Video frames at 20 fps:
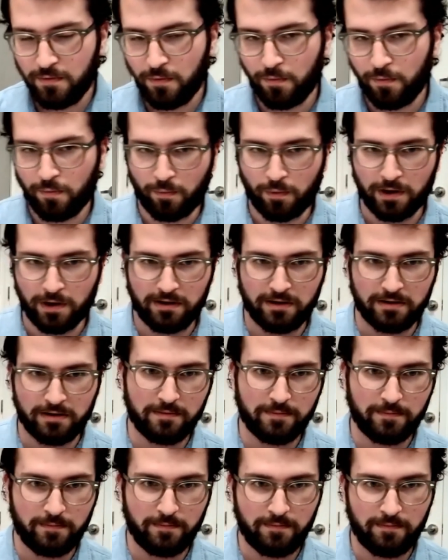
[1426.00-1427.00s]
one of
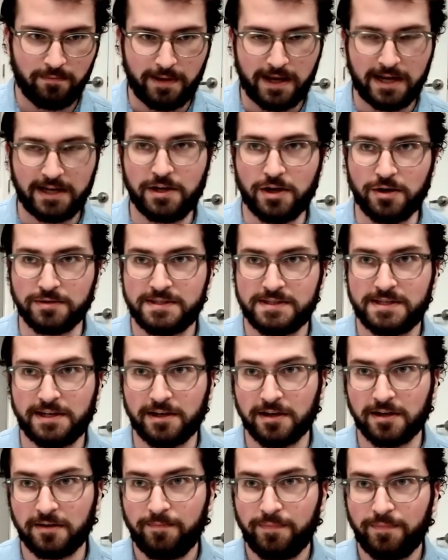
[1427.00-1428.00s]
the main notes
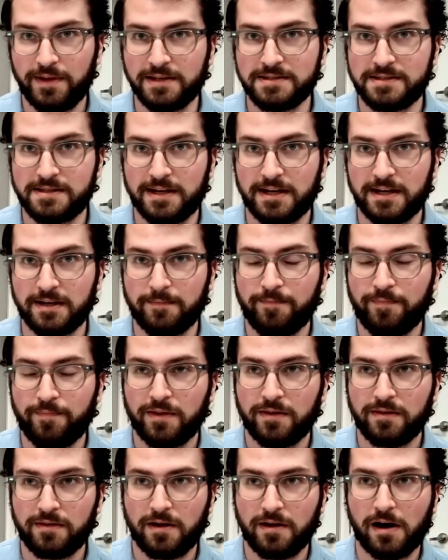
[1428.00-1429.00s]
here is that
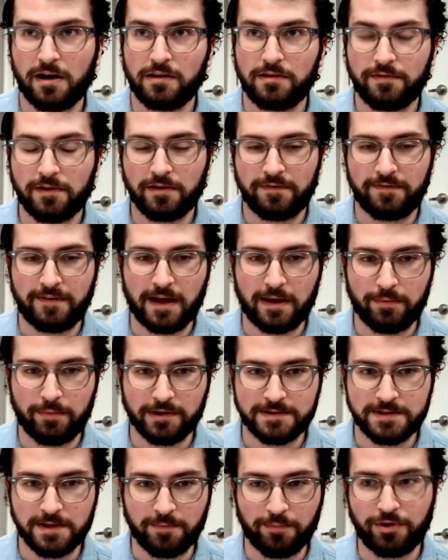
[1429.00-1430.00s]
all of our
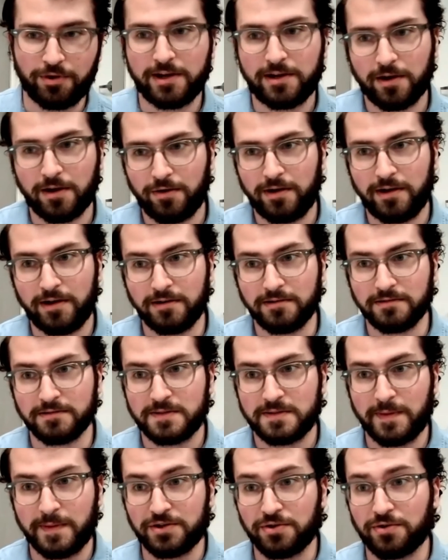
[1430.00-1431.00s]
fabrics are pre-coated in
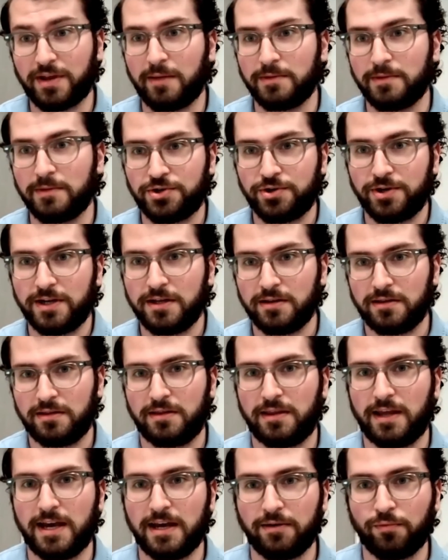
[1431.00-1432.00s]
special chemistry
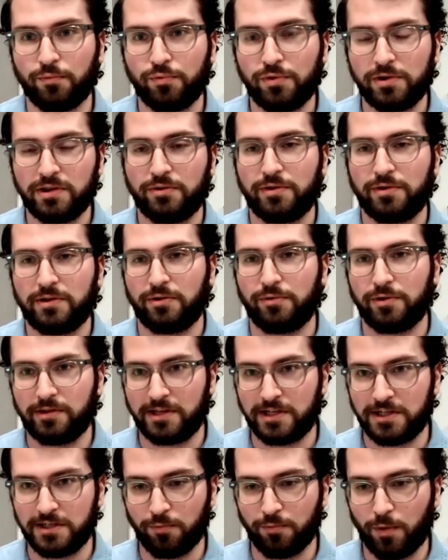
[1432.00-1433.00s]
that really, really,
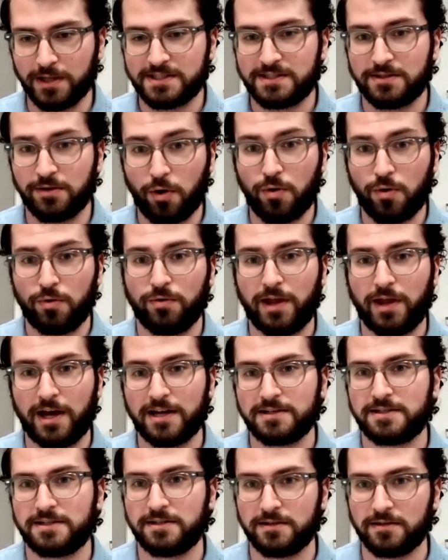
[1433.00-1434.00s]
really wants to hold on
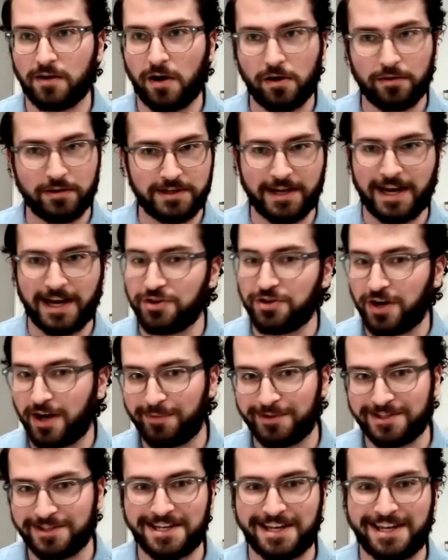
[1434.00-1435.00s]
to all the dye
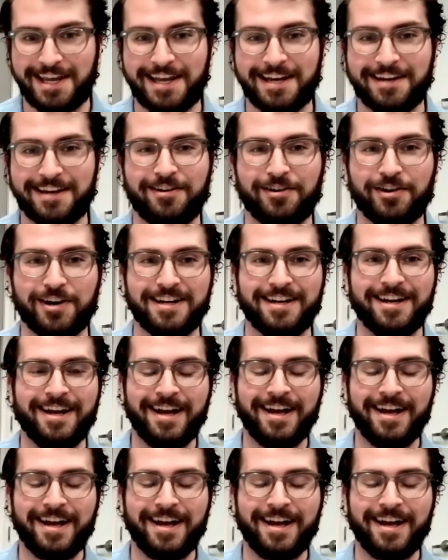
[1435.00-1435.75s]
droplets it can, right?